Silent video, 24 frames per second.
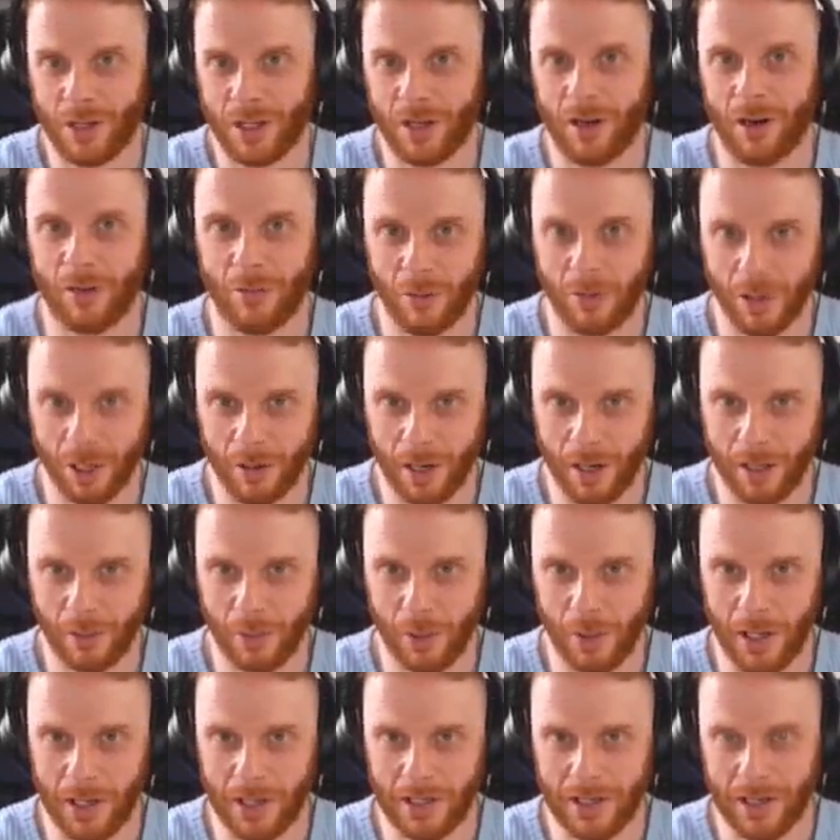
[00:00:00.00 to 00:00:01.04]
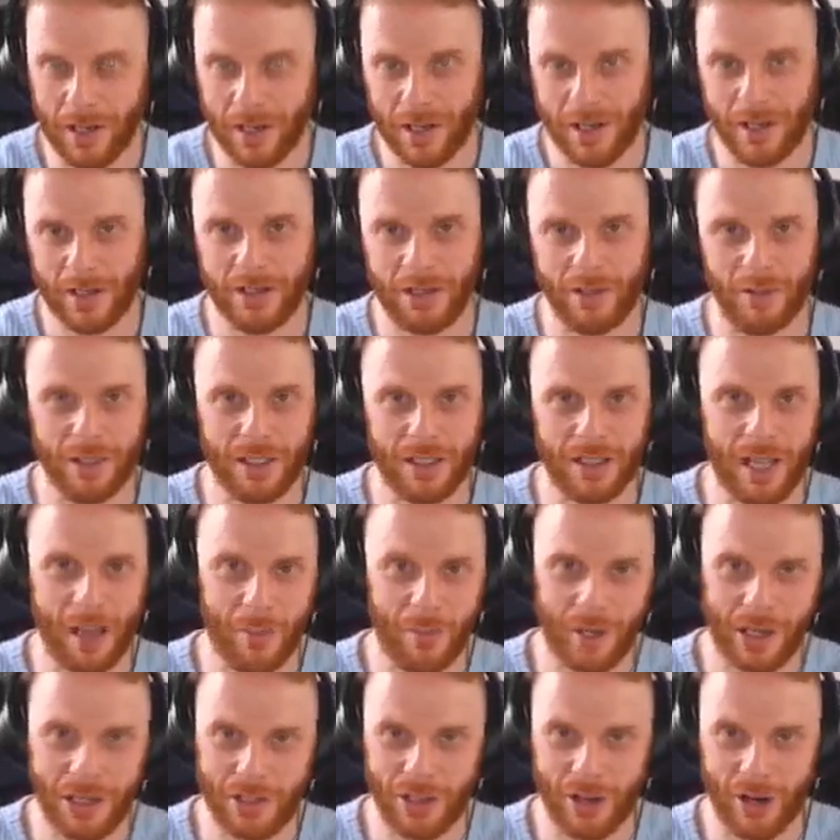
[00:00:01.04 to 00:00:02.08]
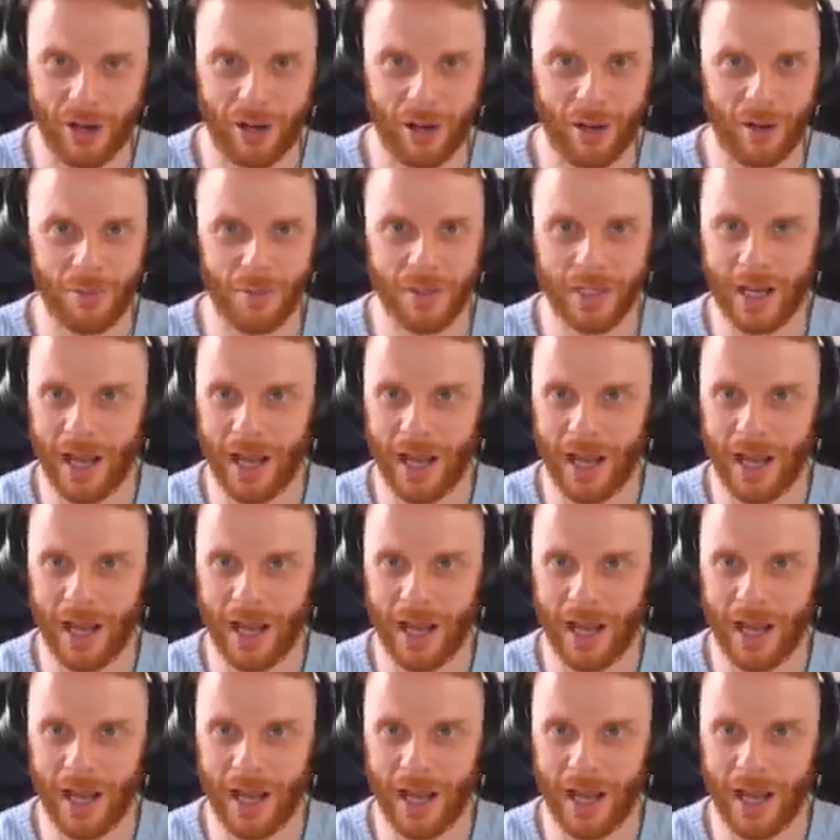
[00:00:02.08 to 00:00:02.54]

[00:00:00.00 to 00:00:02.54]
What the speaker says: you're not running around the place doing 10-minute jobs,